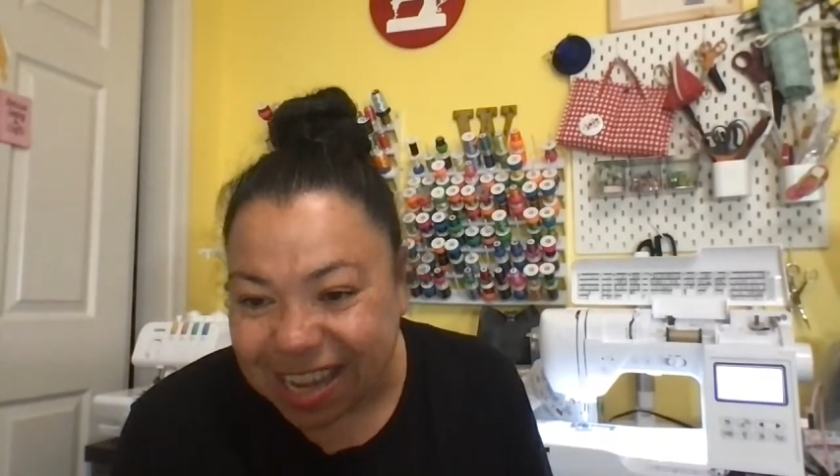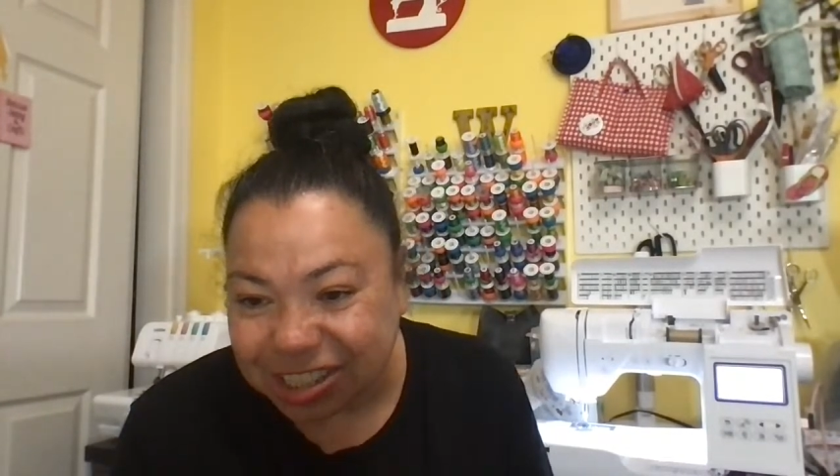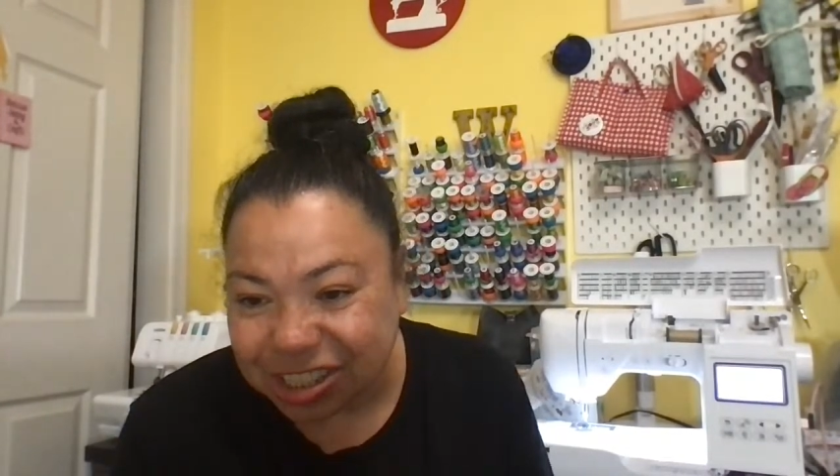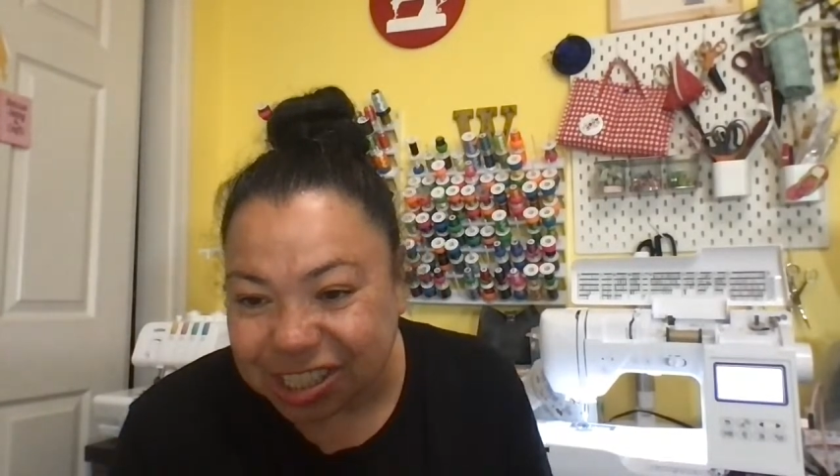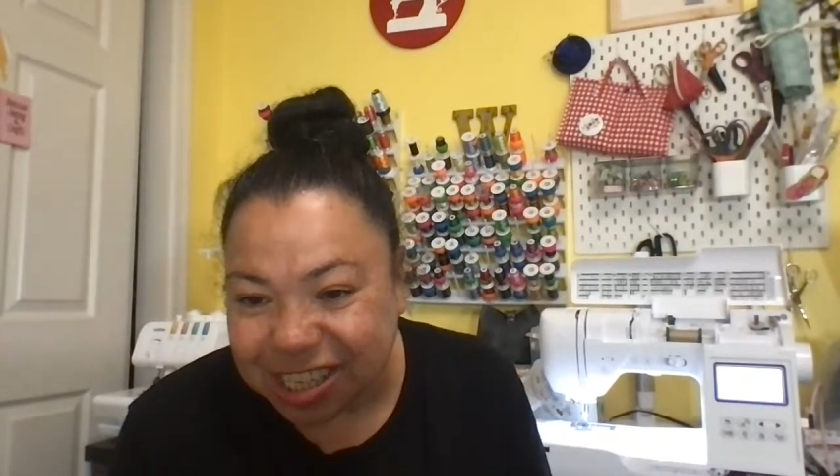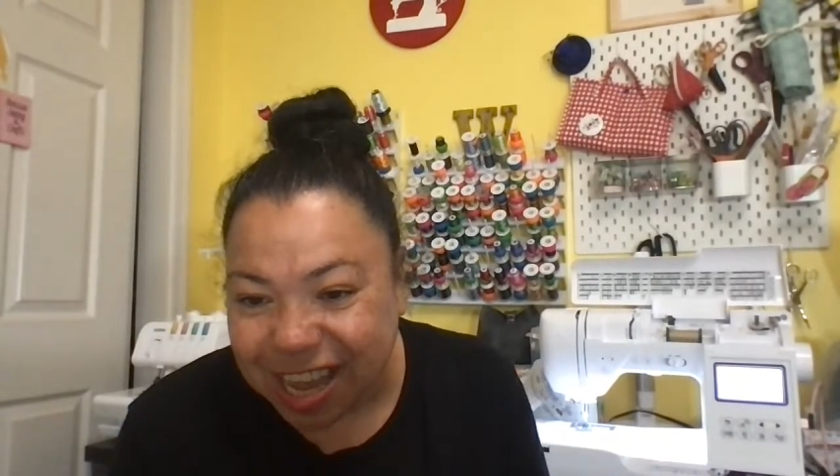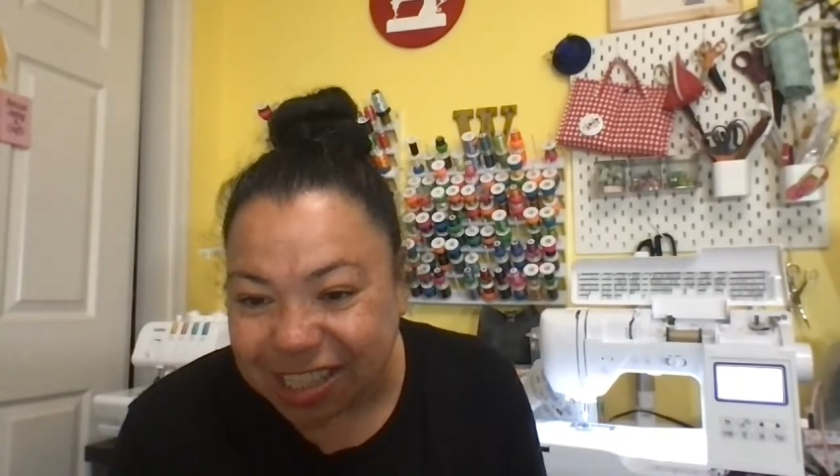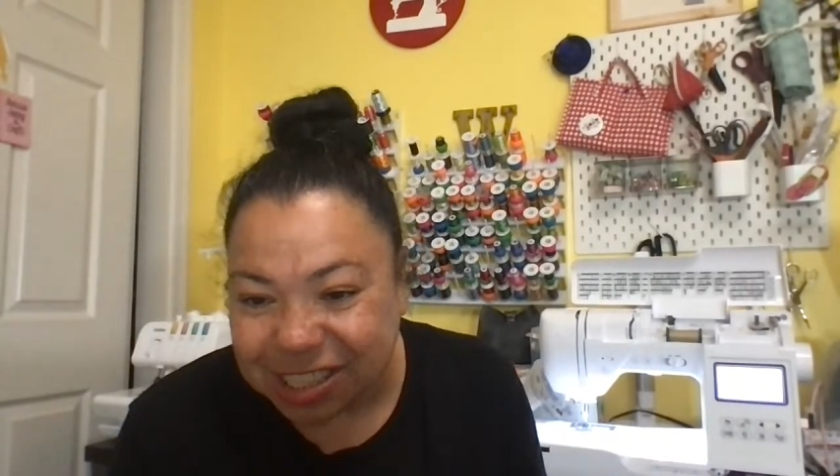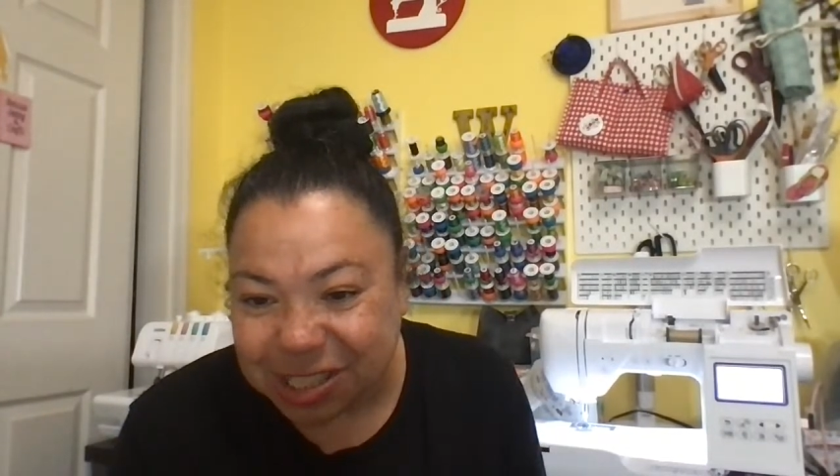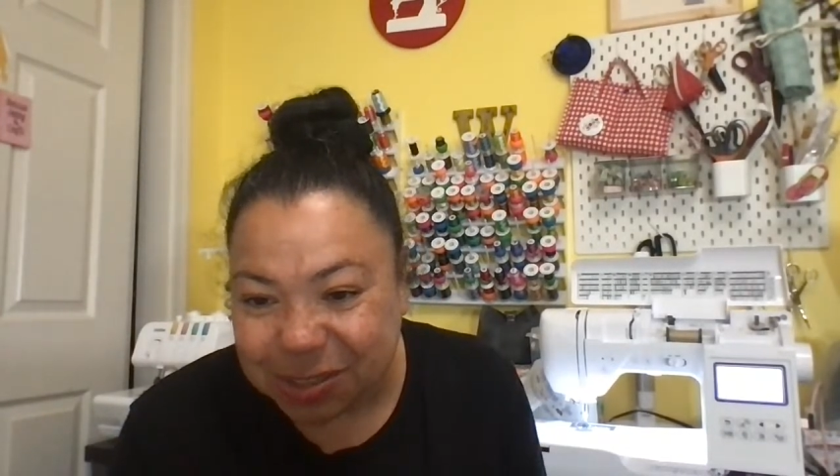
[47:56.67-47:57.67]
Angela. How
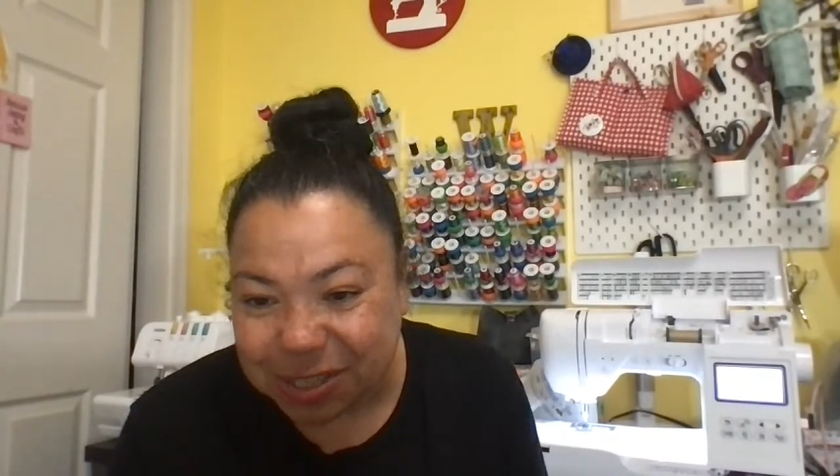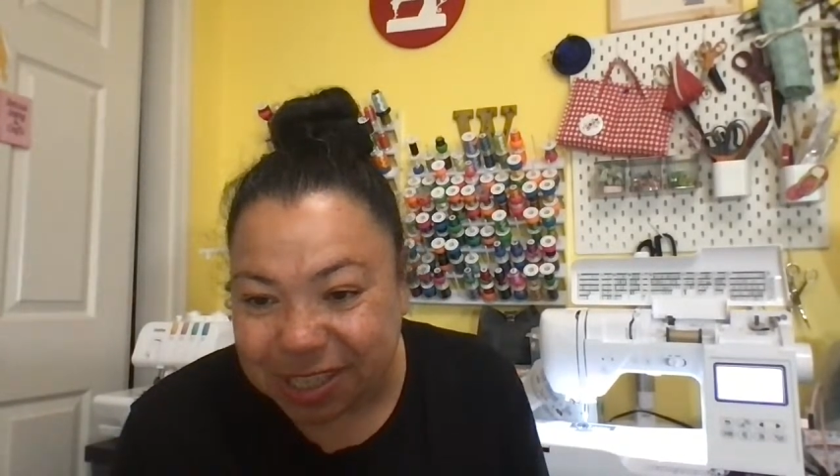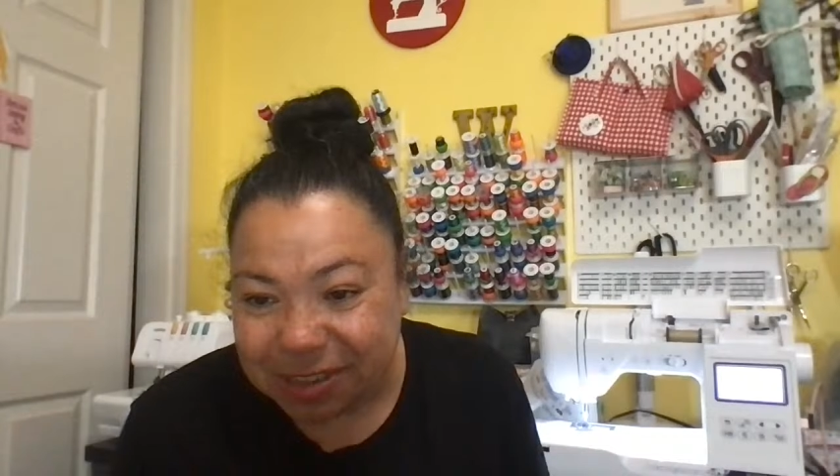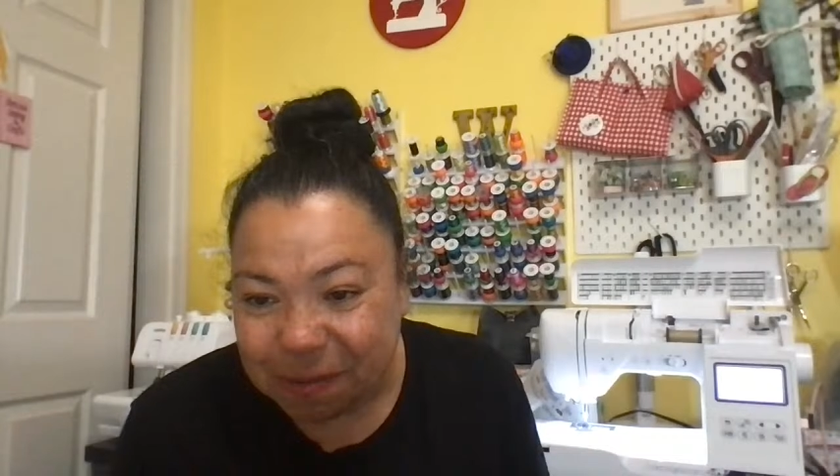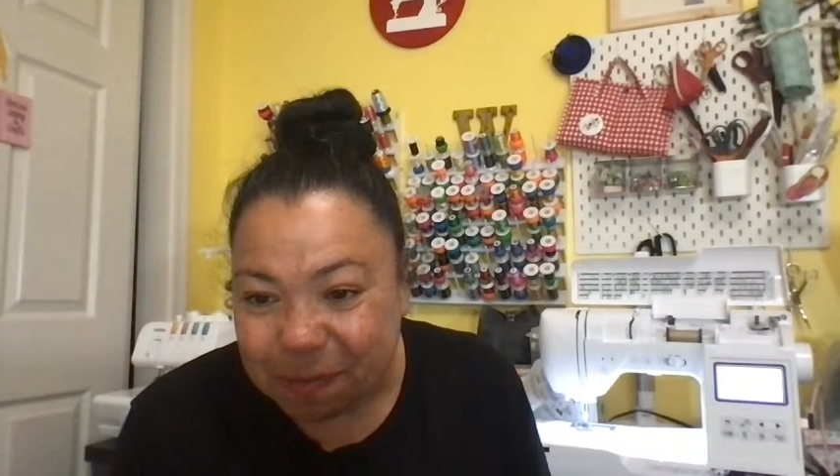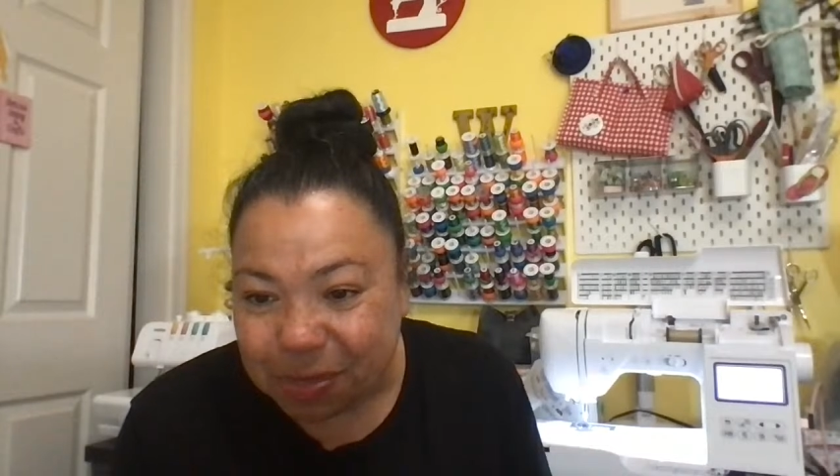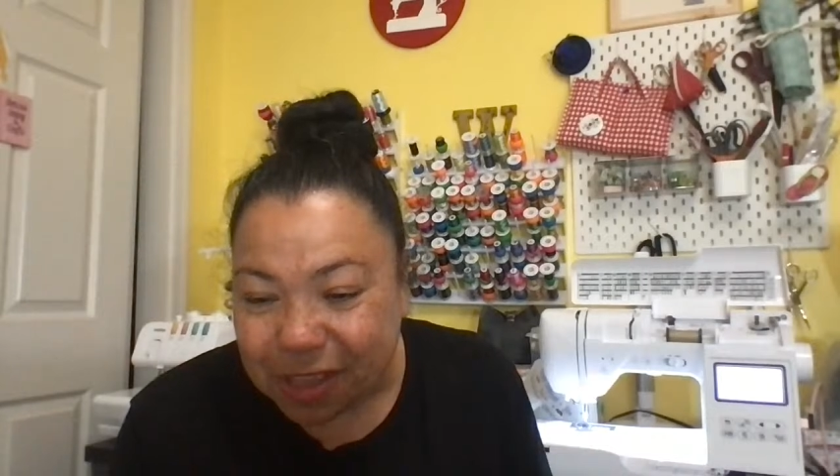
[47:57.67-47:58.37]
you doing?